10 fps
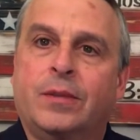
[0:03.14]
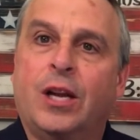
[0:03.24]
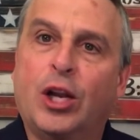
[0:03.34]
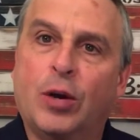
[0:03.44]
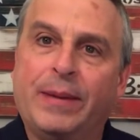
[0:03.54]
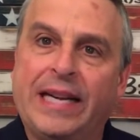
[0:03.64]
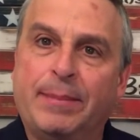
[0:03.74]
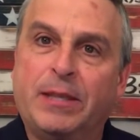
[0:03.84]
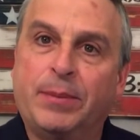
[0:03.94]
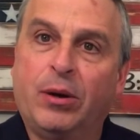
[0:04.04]
Hello, my
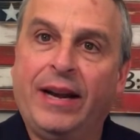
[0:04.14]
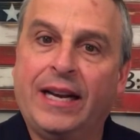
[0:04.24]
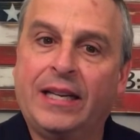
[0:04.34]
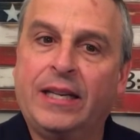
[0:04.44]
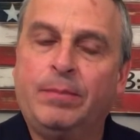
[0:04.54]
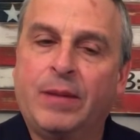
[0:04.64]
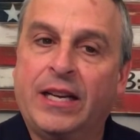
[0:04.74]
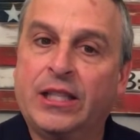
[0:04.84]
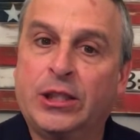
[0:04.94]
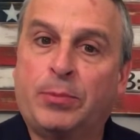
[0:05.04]
name is Bill Haley,
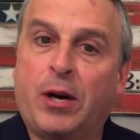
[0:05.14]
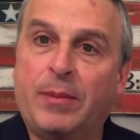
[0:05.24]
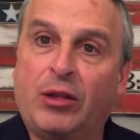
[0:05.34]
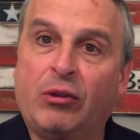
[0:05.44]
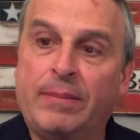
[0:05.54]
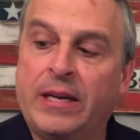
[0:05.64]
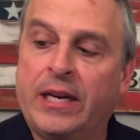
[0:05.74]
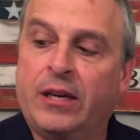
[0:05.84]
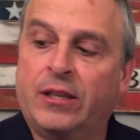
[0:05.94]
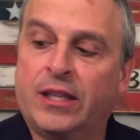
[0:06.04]
and this is part of my 3-minute
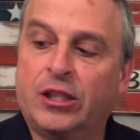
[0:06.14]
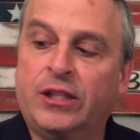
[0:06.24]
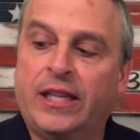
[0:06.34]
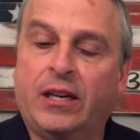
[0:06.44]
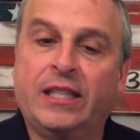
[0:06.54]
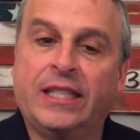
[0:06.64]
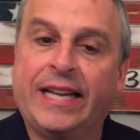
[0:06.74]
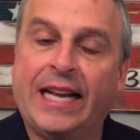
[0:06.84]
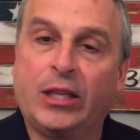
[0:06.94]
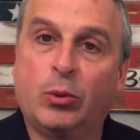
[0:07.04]
introduction series into
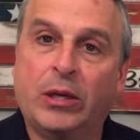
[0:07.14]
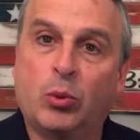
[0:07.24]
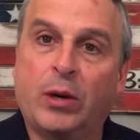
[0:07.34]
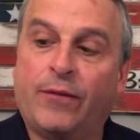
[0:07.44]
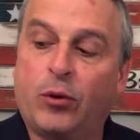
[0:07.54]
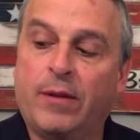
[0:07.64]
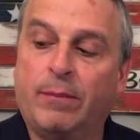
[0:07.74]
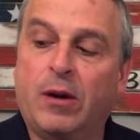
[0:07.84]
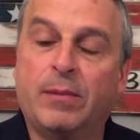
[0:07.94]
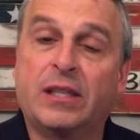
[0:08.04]
Haley 2024, the
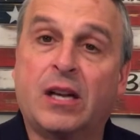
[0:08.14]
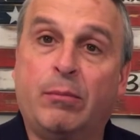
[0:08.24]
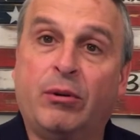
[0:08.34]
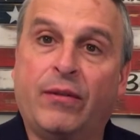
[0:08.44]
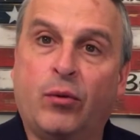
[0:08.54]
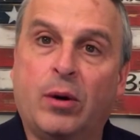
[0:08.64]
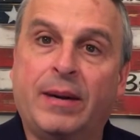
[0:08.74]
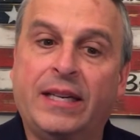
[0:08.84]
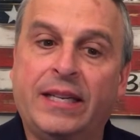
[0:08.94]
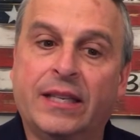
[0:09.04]
movement's government reform
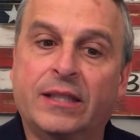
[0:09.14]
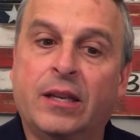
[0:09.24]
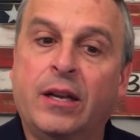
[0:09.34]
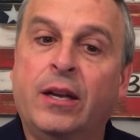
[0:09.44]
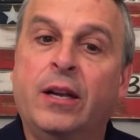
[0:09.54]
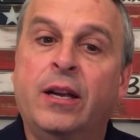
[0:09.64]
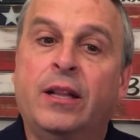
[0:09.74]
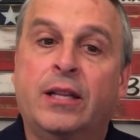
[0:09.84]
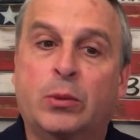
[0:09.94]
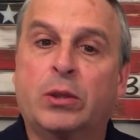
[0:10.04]
ideas.
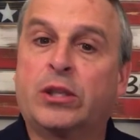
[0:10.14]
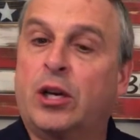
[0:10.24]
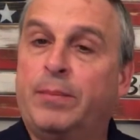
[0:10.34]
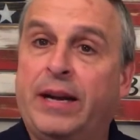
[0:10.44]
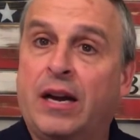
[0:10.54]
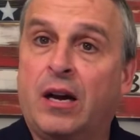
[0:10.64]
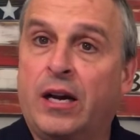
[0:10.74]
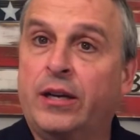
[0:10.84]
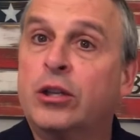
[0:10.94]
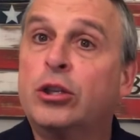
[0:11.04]
This one's going to be
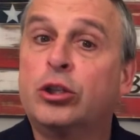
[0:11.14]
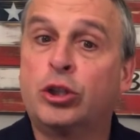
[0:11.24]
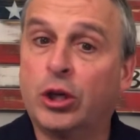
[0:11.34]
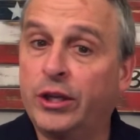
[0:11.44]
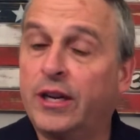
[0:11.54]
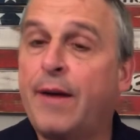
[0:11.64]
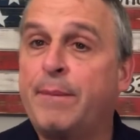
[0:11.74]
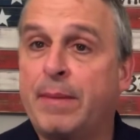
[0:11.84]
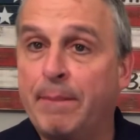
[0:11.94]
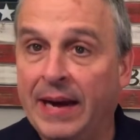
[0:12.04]
on, should the
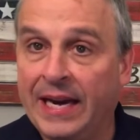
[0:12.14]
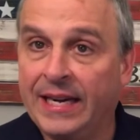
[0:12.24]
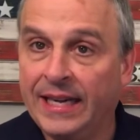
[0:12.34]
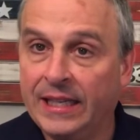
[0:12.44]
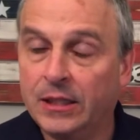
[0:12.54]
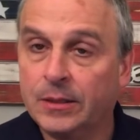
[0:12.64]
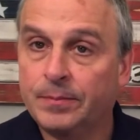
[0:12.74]
government mandate?